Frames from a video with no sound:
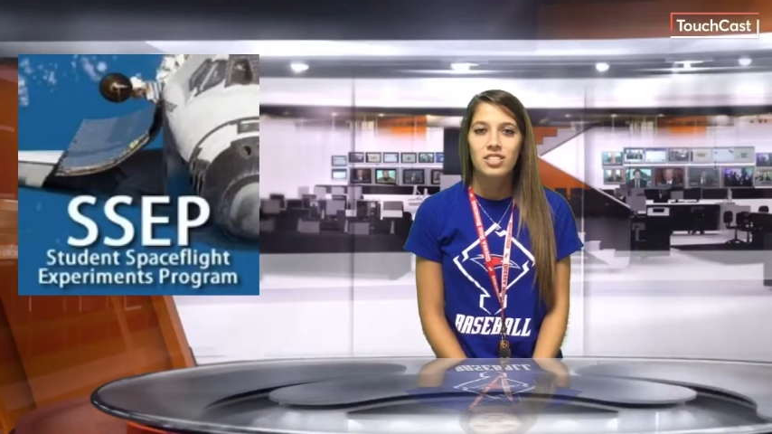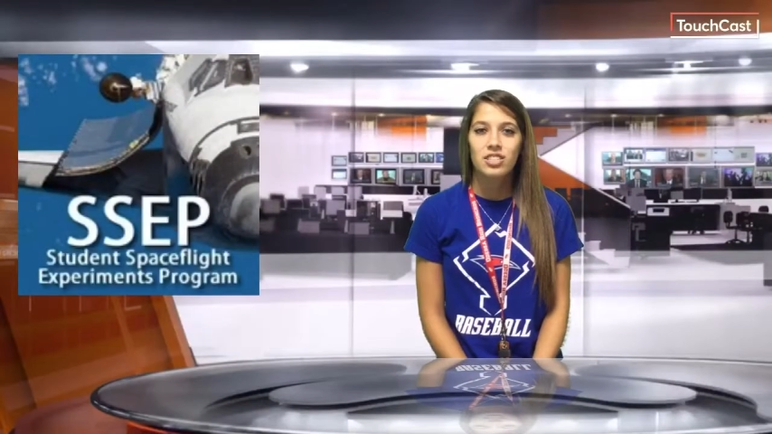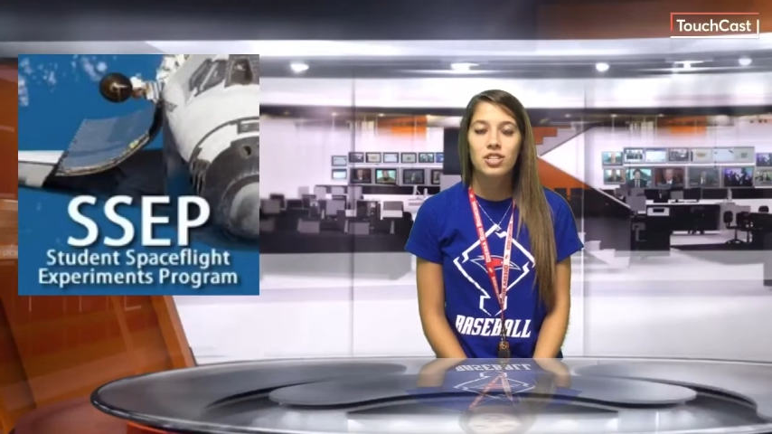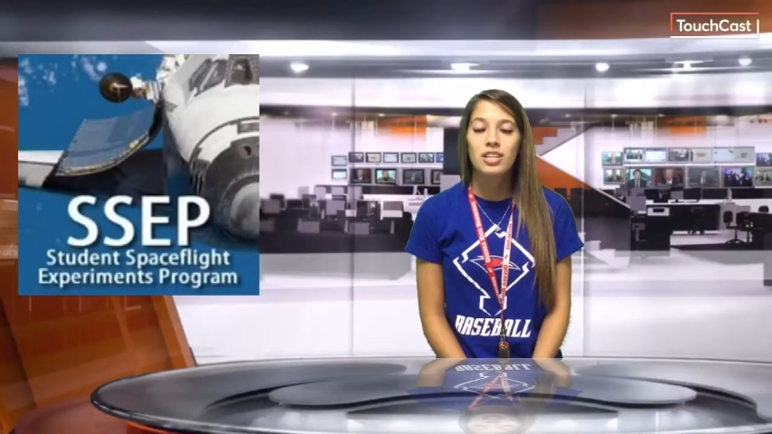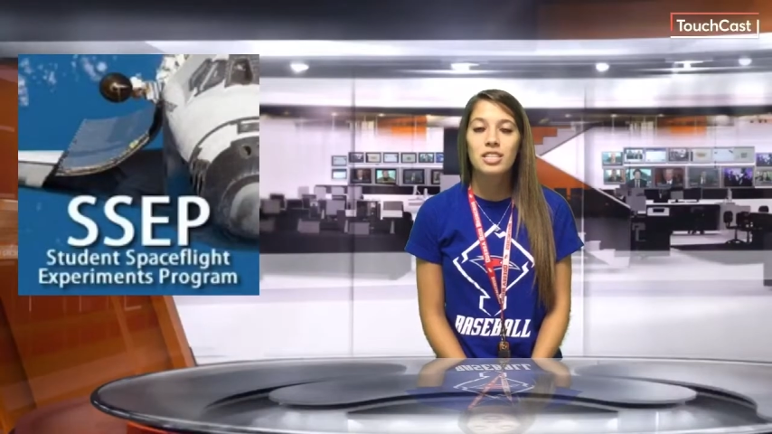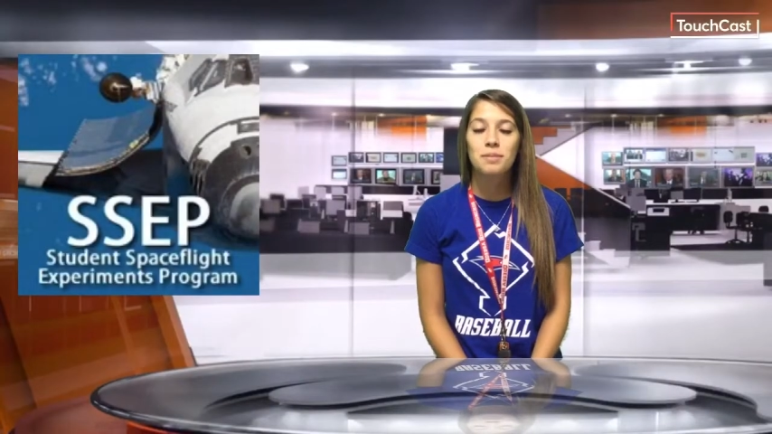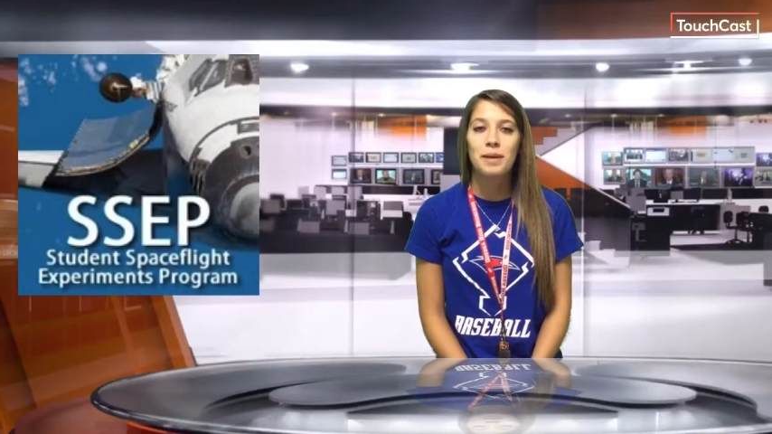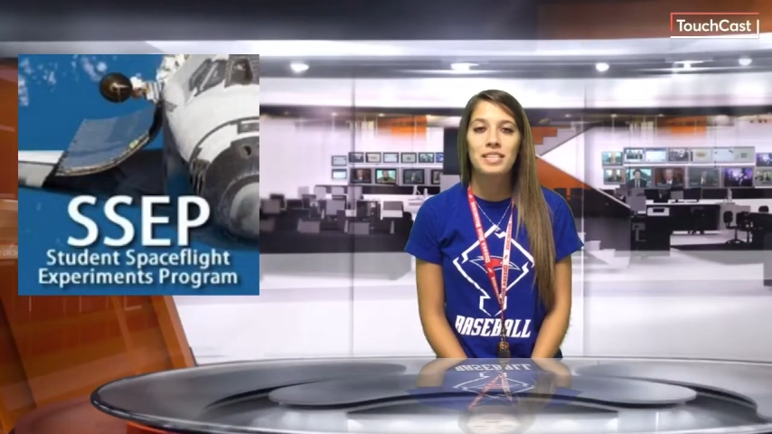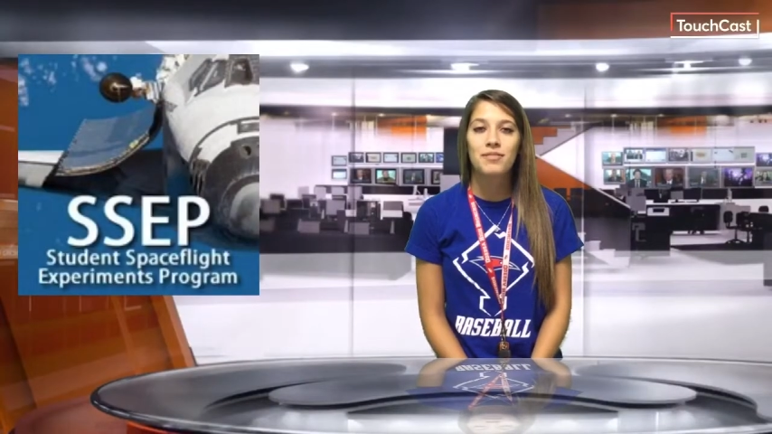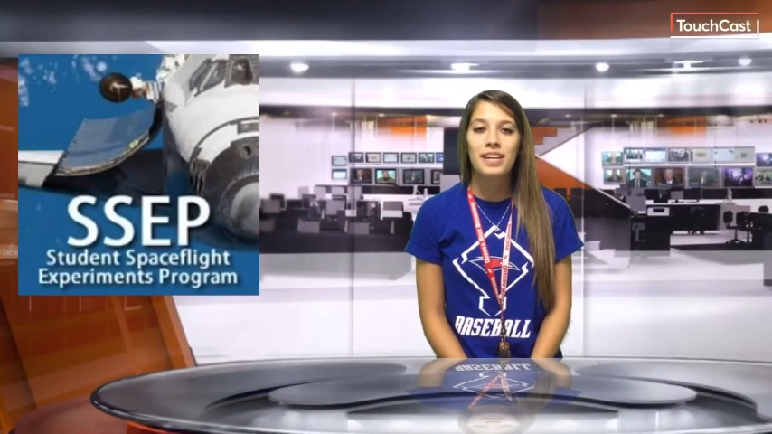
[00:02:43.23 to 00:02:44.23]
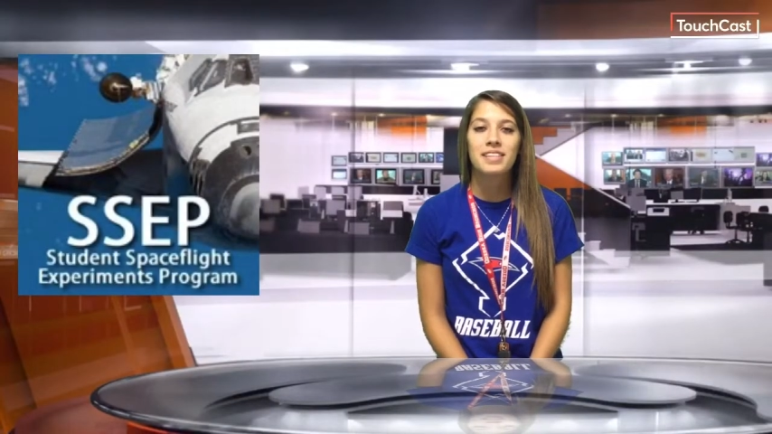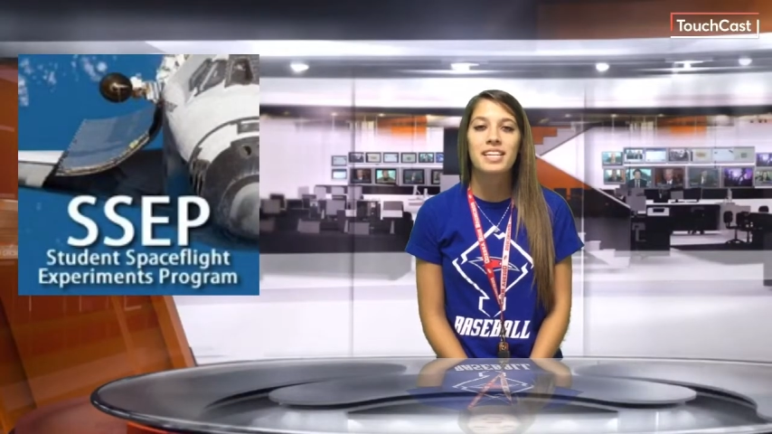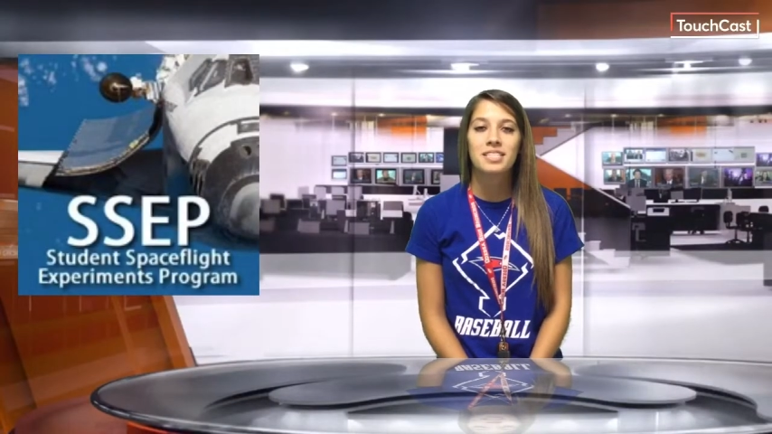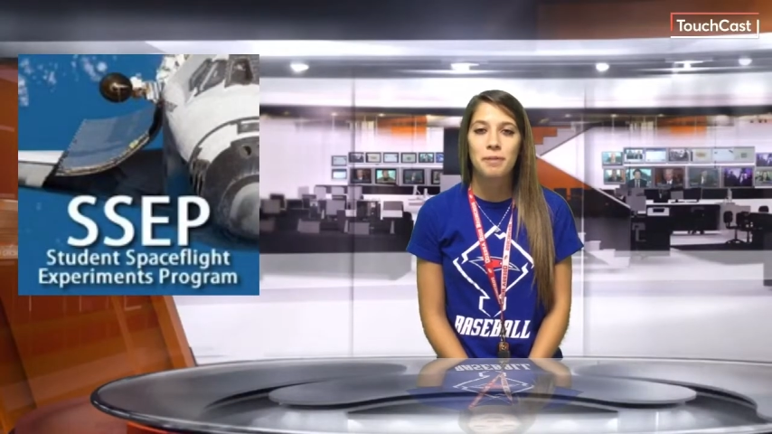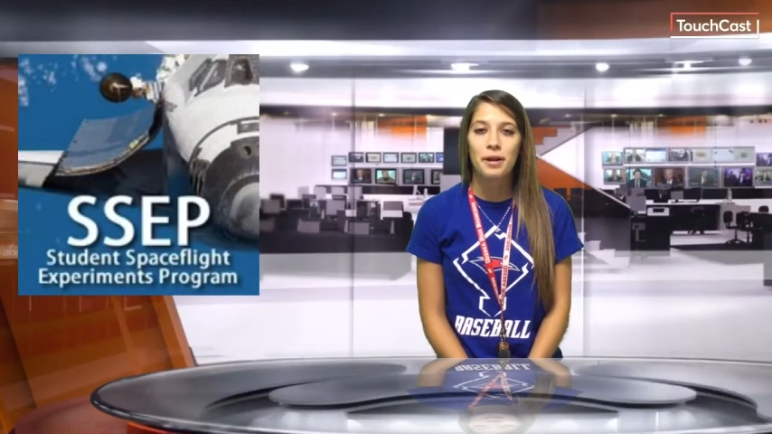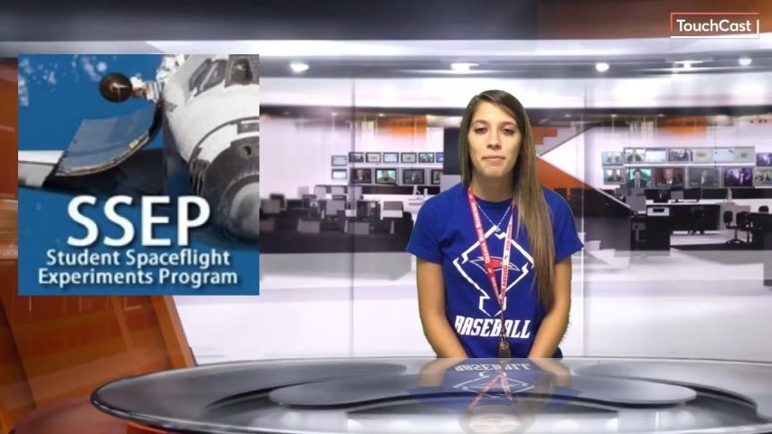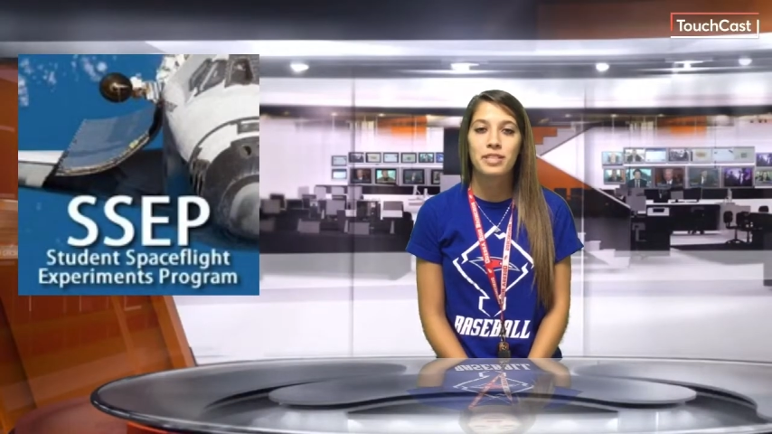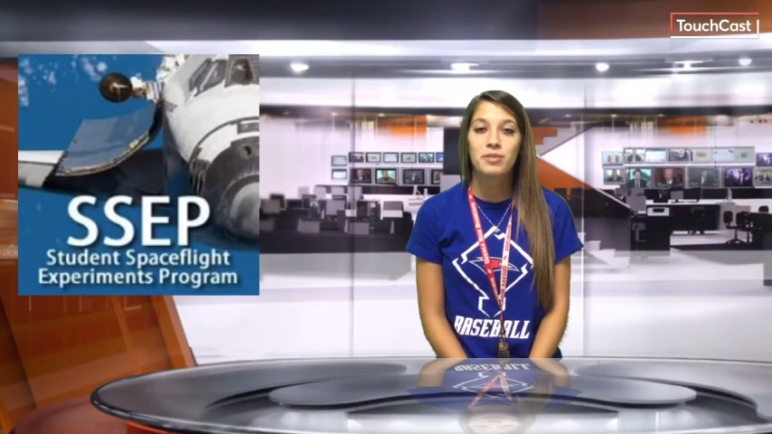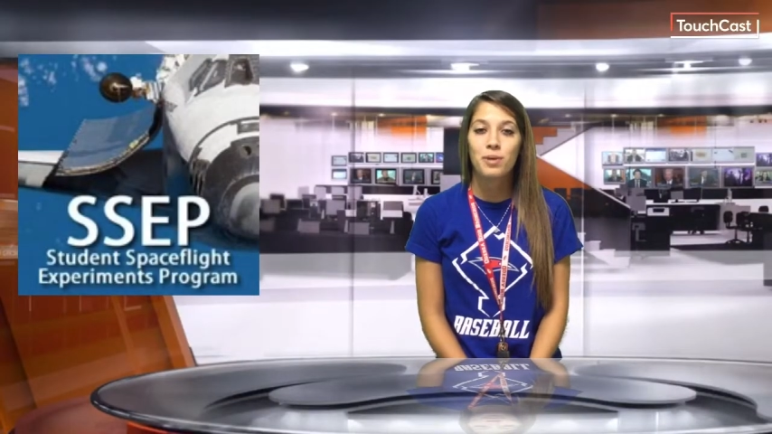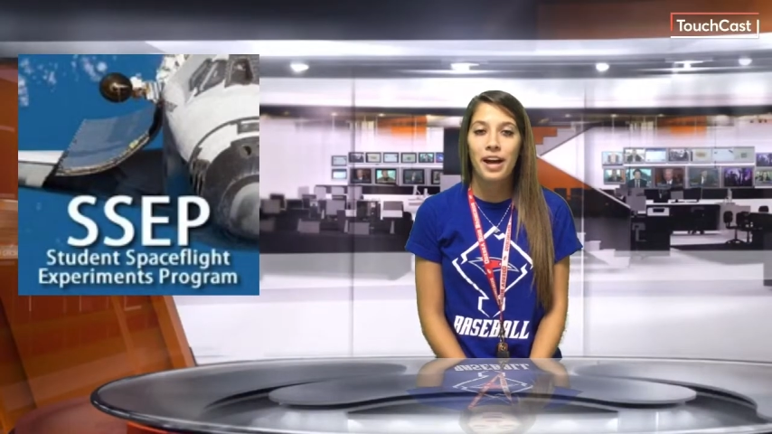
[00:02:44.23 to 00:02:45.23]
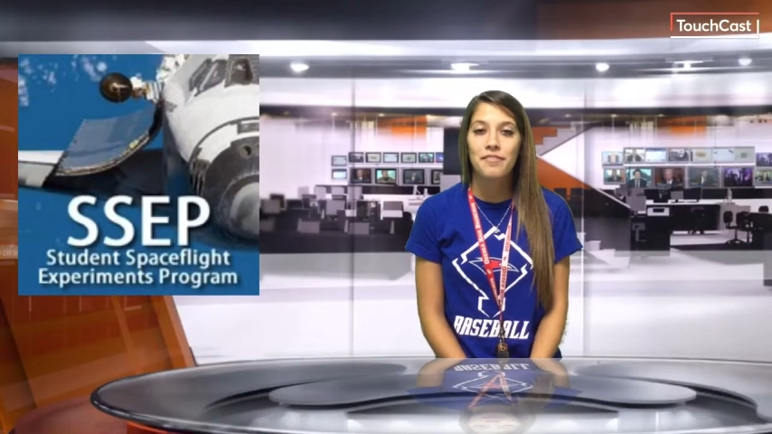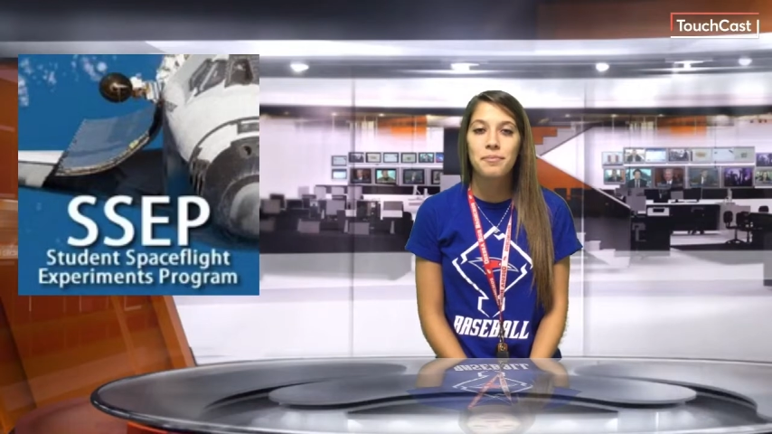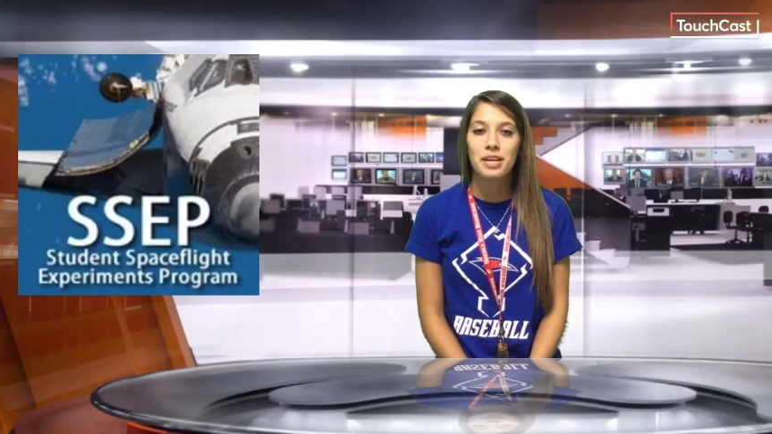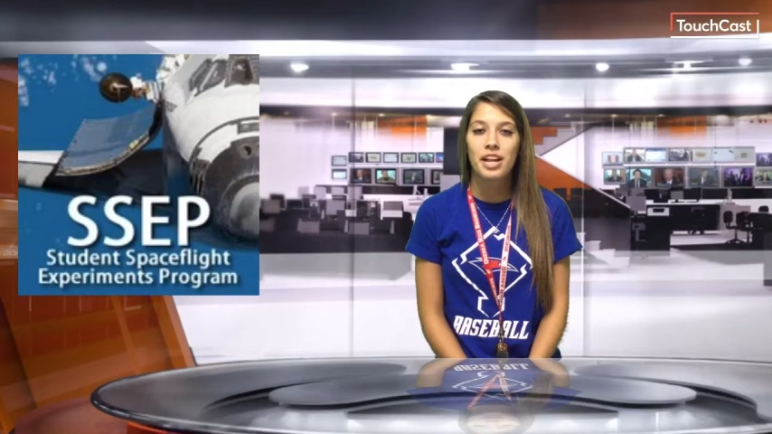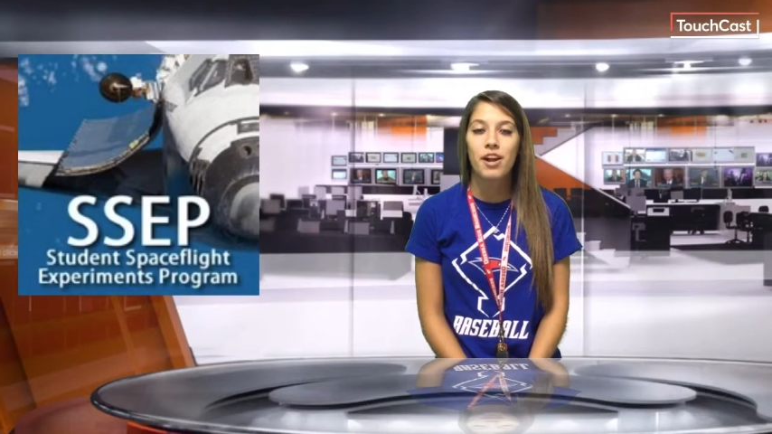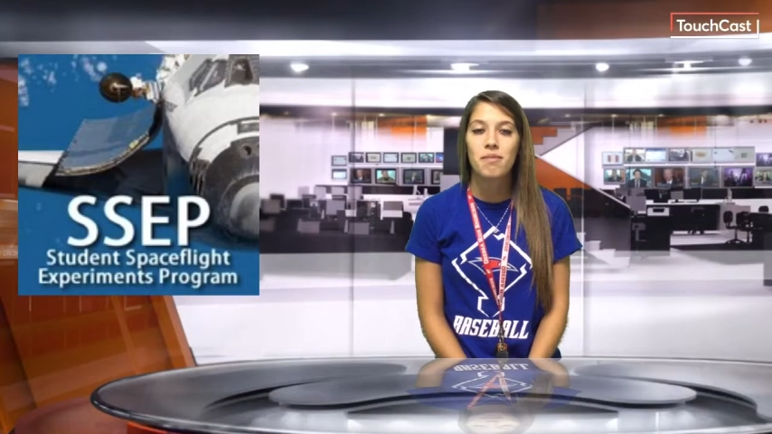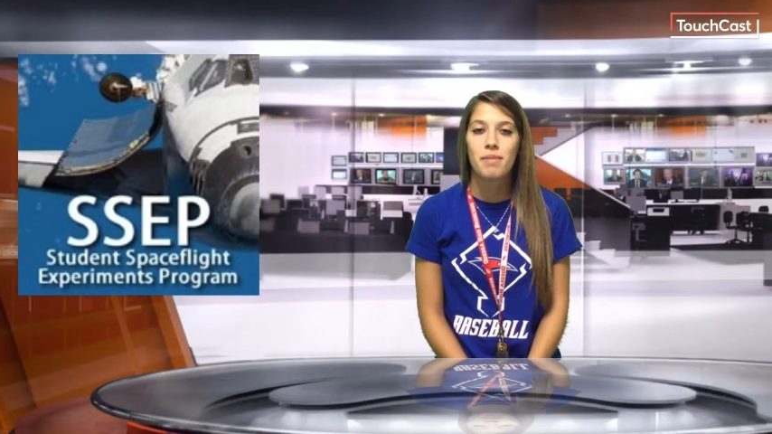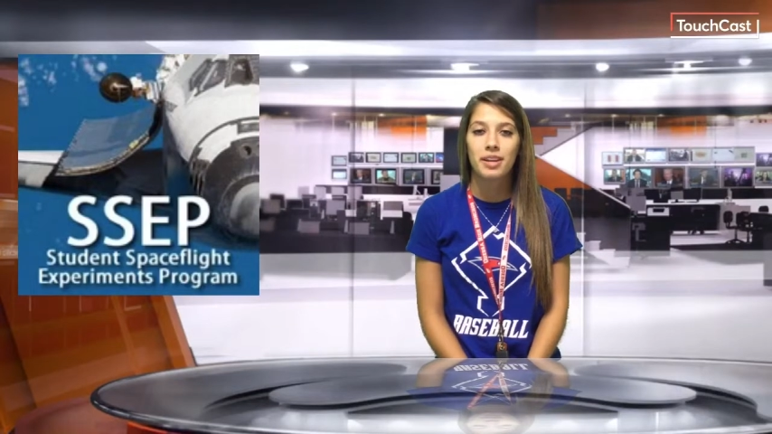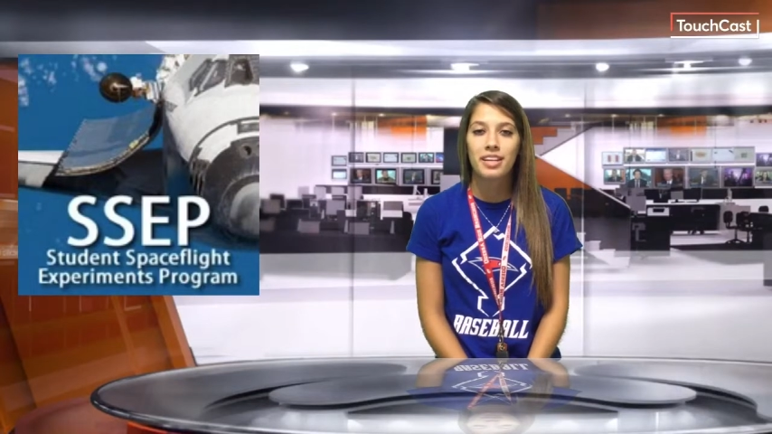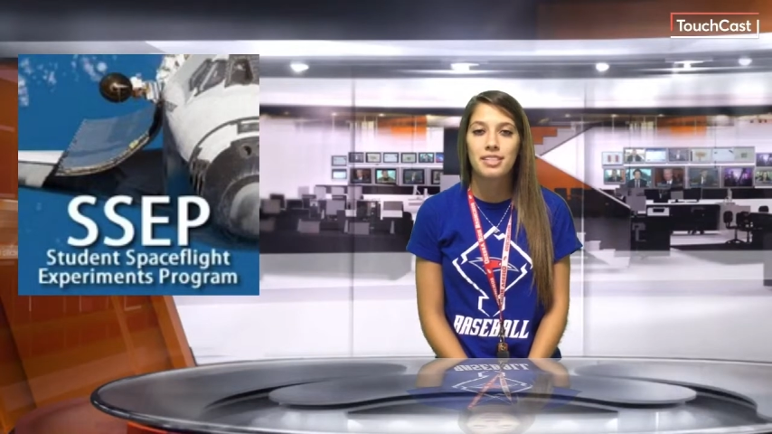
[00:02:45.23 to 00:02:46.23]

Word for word: Student spaceflight experiments will have a meeting on Monday,